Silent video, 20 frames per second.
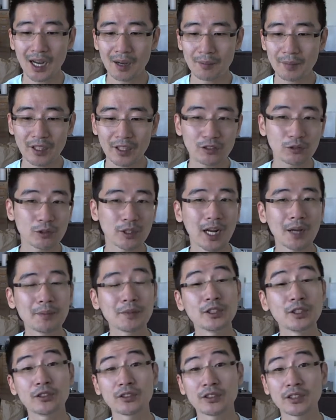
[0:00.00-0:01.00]
basically, what I've
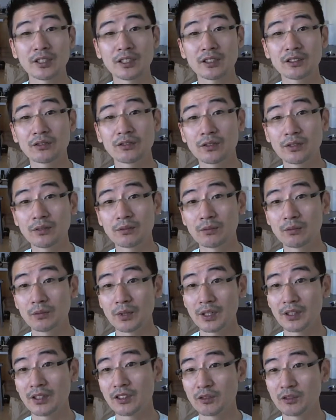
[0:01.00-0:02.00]
been using it
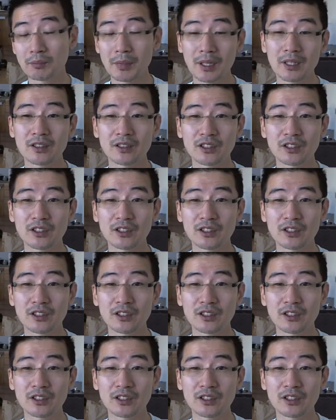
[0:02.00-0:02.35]
with is Better